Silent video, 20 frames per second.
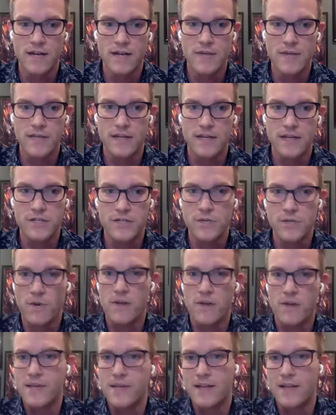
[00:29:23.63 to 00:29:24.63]
Because mm-hmm. you
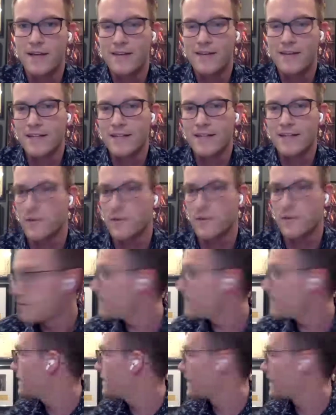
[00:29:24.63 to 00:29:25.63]
want to be like like so for
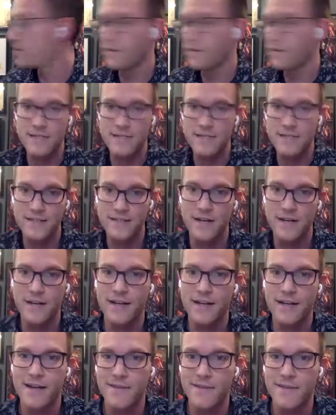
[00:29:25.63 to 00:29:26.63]
me, like you guys can tell,
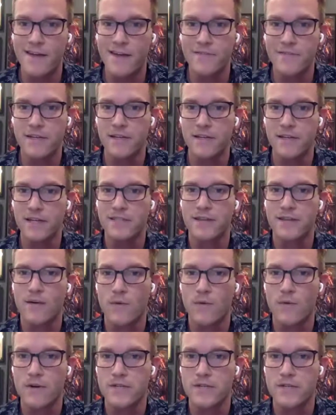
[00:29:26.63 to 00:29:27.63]
like I'm kind of into like
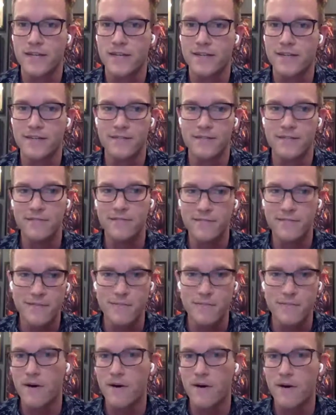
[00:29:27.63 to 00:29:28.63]
Star Wars and
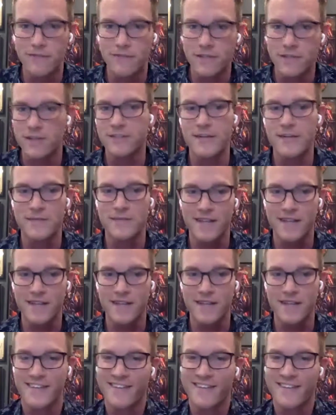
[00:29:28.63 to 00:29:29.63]
Marvel and all types of kind
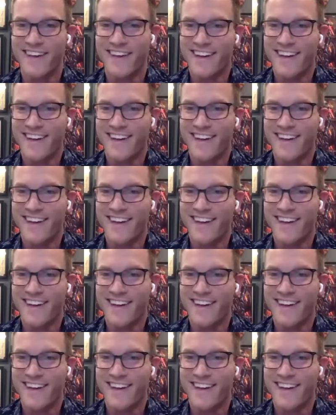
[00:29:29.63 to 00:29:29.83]
of stuff.